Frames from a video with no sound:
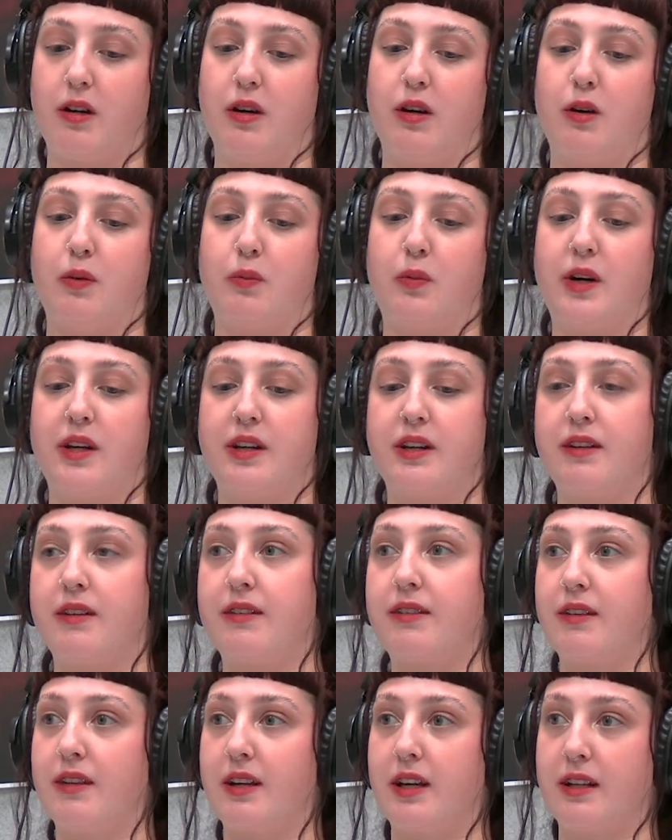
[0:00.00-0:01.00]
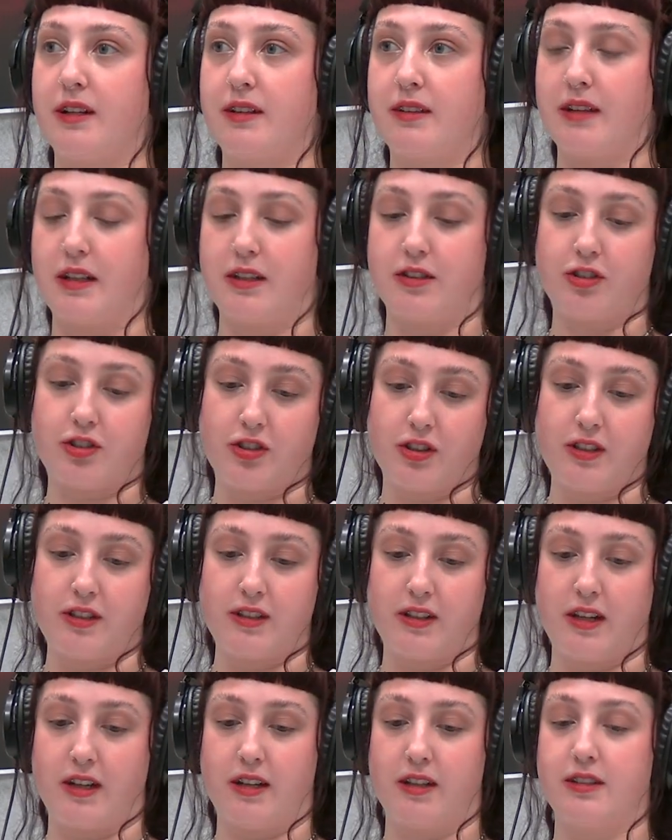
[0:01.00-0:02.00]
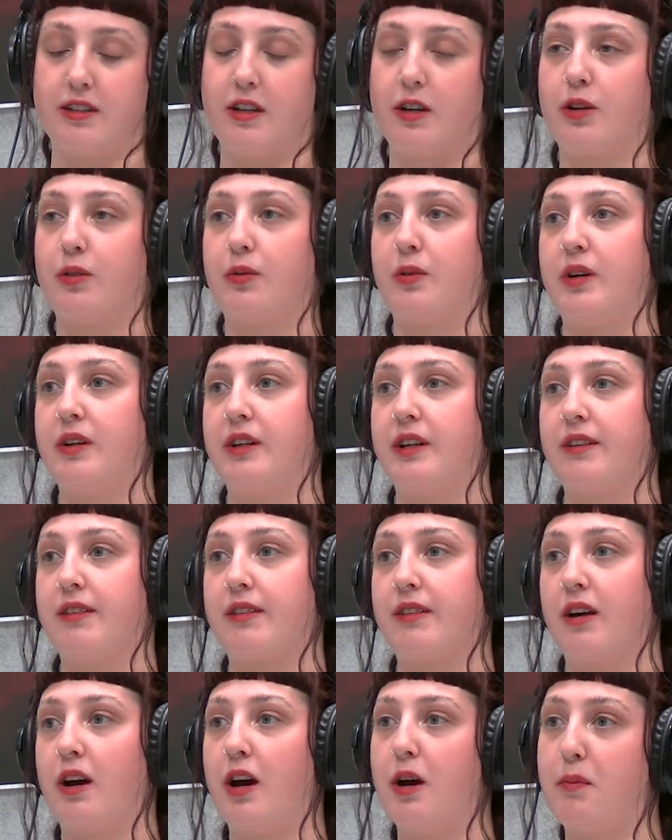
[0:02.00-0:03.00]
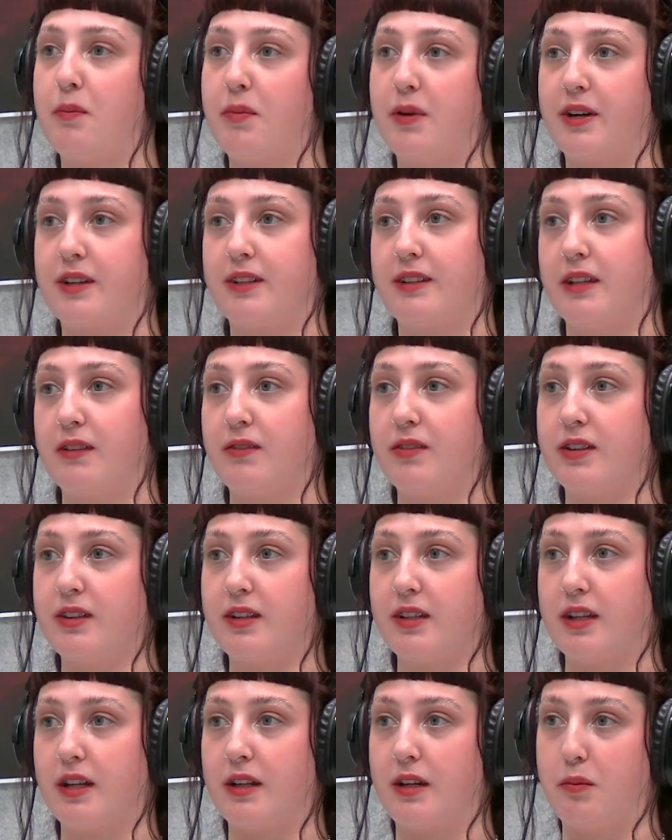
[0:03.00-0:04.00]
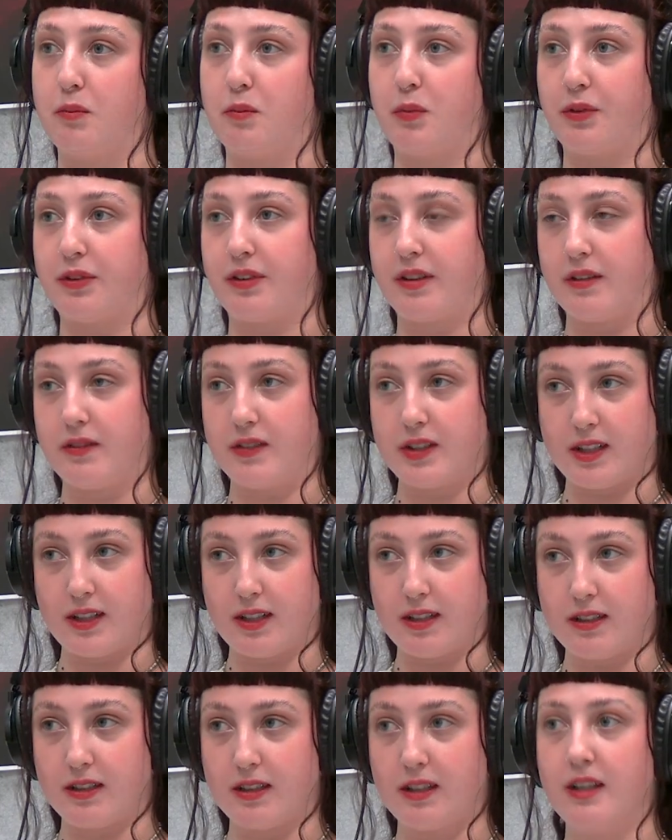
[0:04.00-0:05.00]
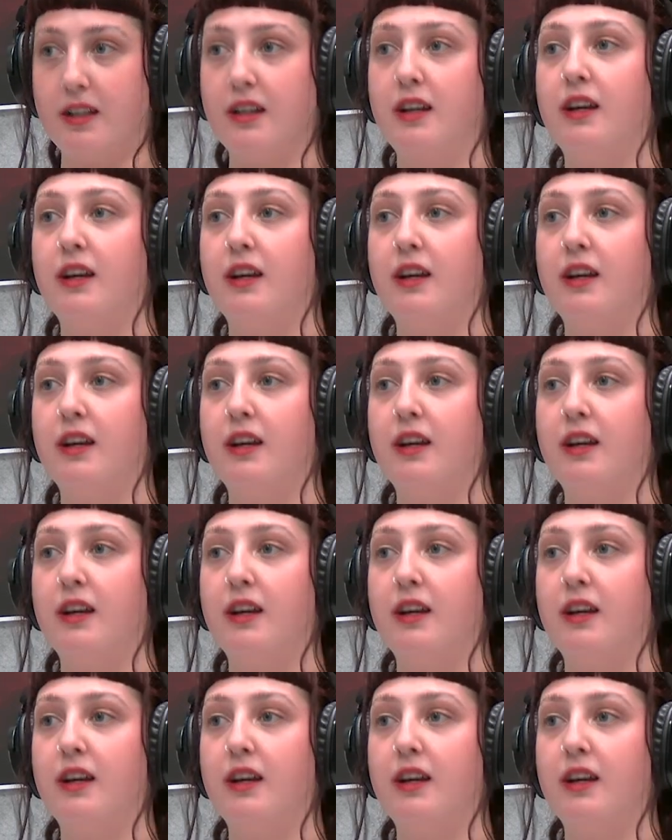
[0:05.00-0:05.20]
One is inattention, and the other one is hyperactivity and impulsivity.